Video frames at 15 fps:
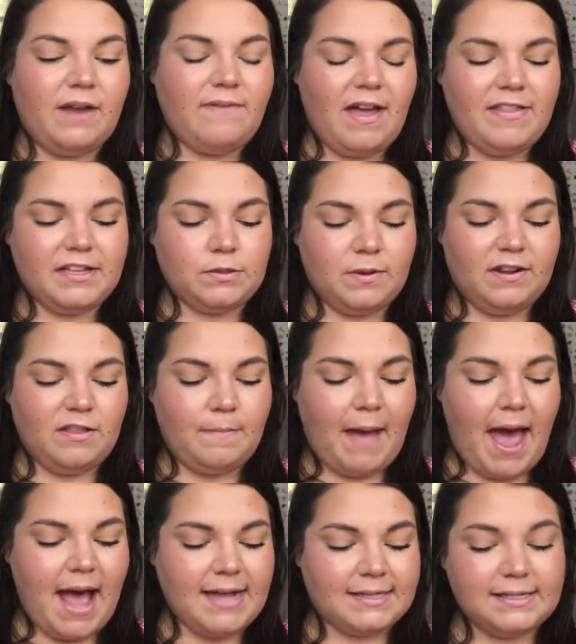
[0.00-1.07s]
I've had this one in the
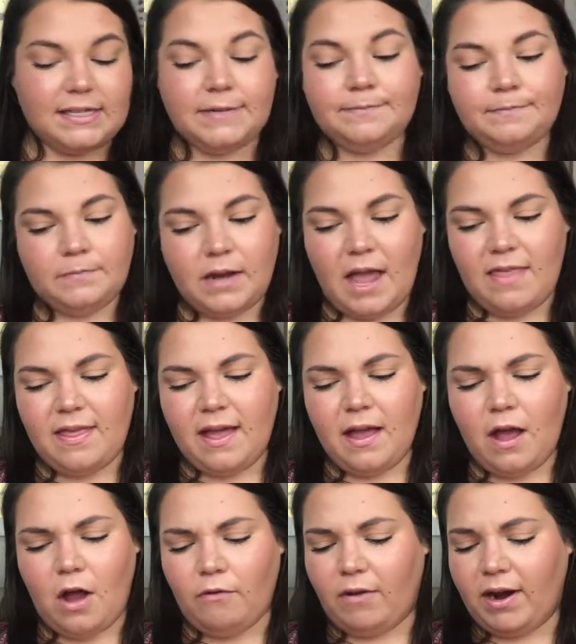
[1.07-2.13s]
past. I think I
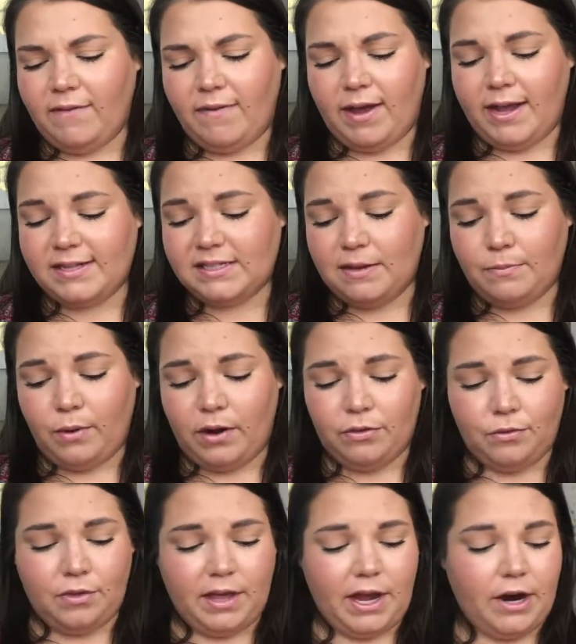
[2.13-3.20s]
got rid of it at some point
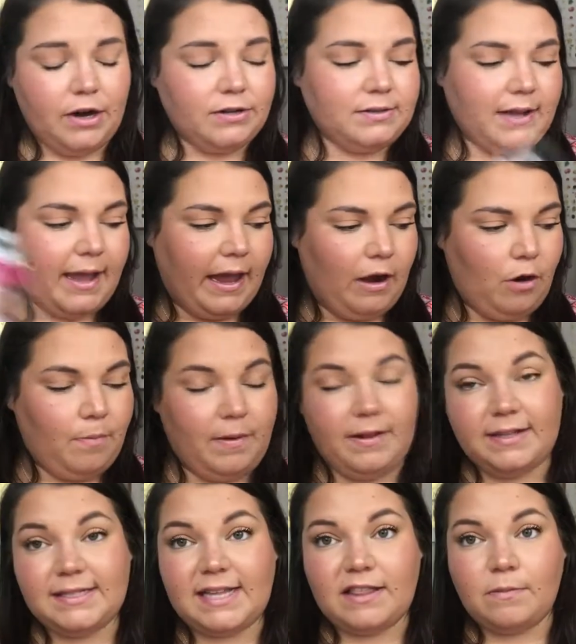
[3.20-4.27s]
through the years. I can't open
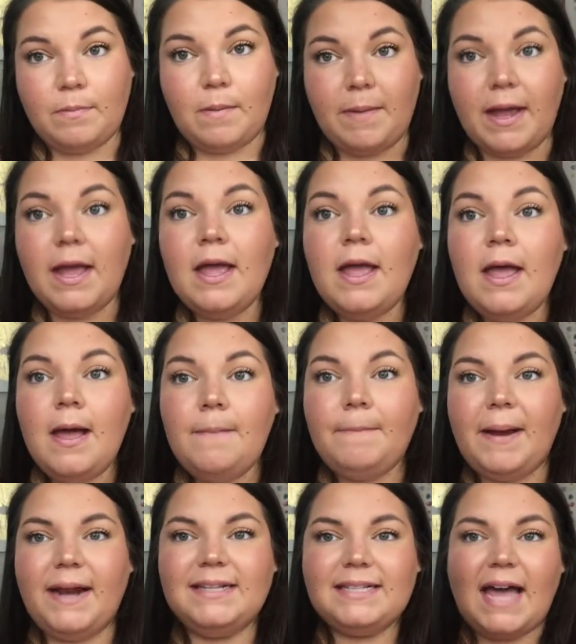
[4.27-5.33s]
this at the moment,
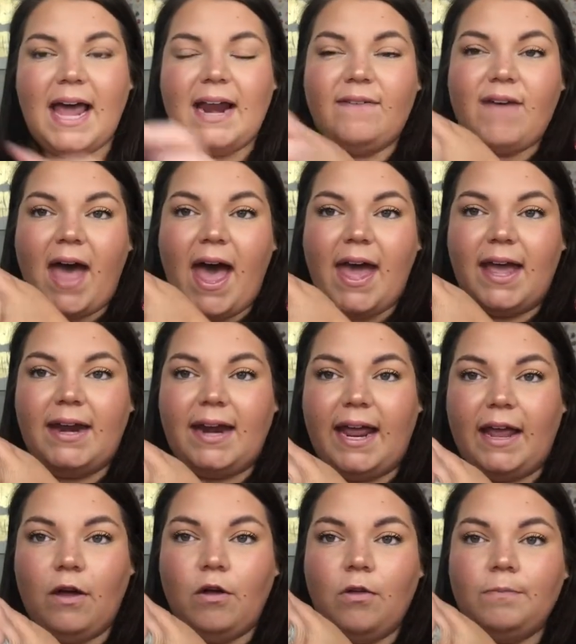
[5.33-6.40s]
but it's kind of at an
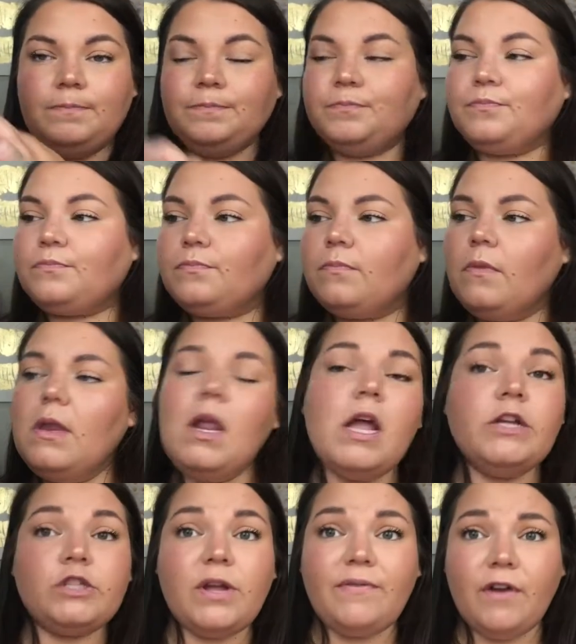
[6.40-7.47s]
angle,
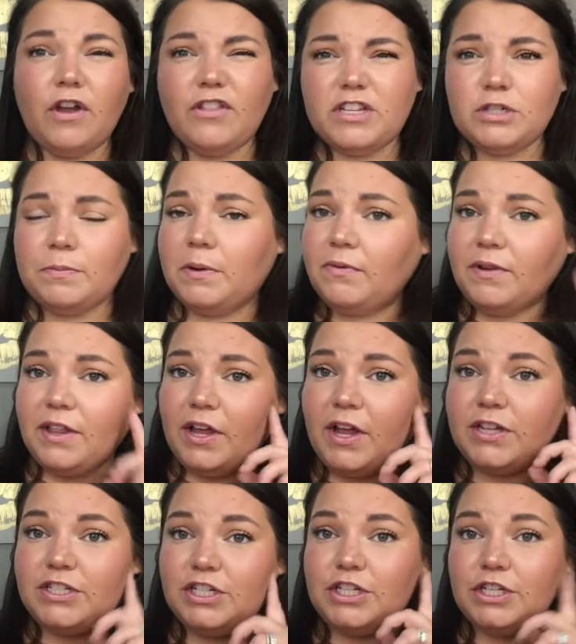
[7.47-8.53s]
And so I figured this would be really
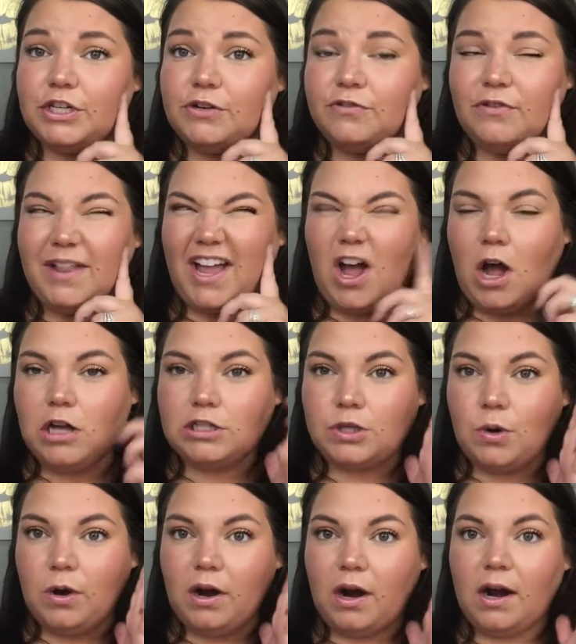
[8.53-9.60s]
good to do for like
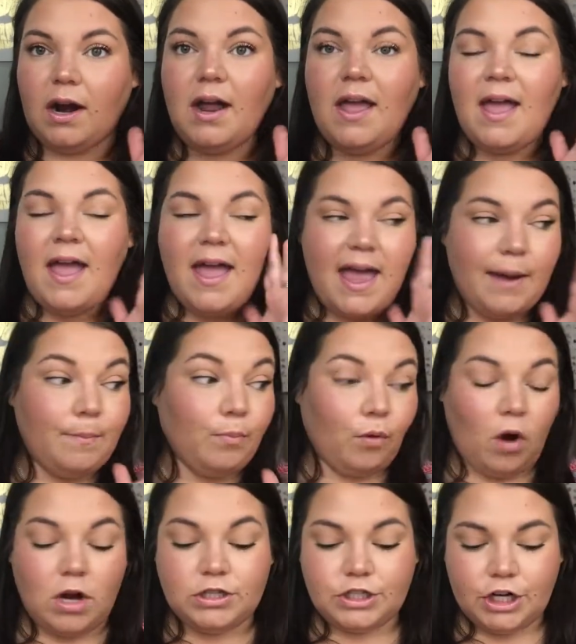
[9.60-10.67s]
contour and
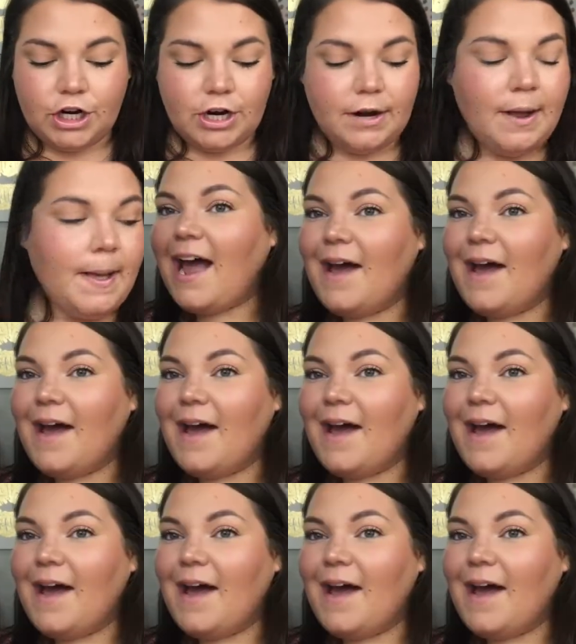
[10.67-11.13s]
bronzer.